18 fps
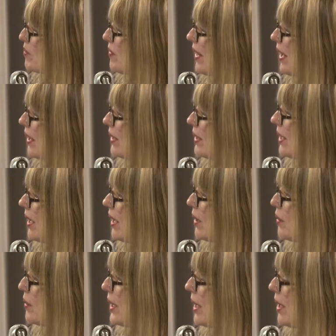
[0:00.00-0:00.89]

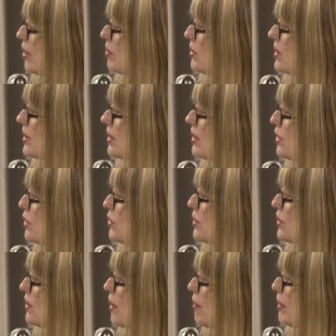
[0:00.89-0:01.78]
that we helped
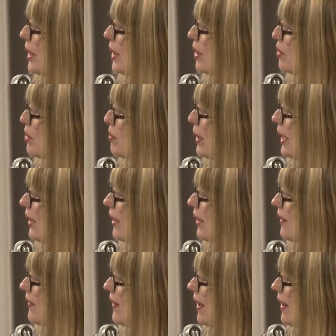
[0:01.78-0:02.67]
do a bearing repair on